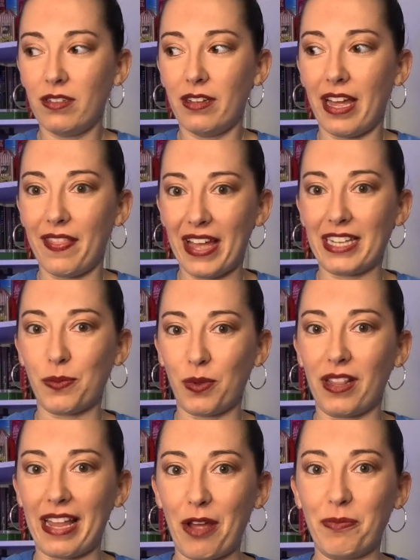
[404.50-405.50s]
and that's what
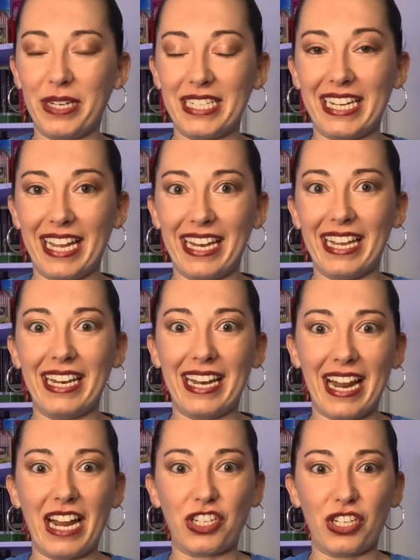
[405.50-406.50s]
allowed me to get in
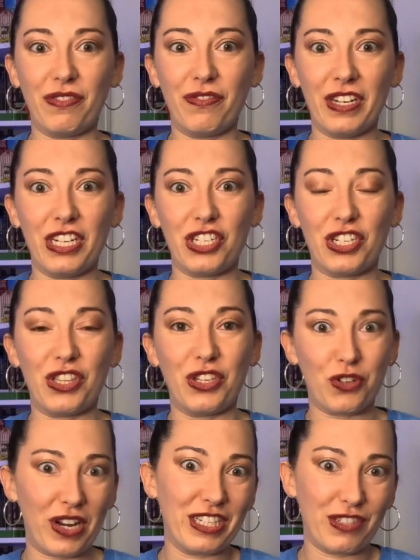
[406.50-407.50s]
and actually finish the
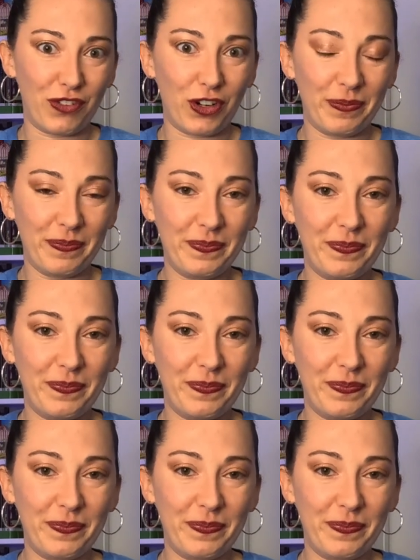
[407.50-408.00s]
transfer.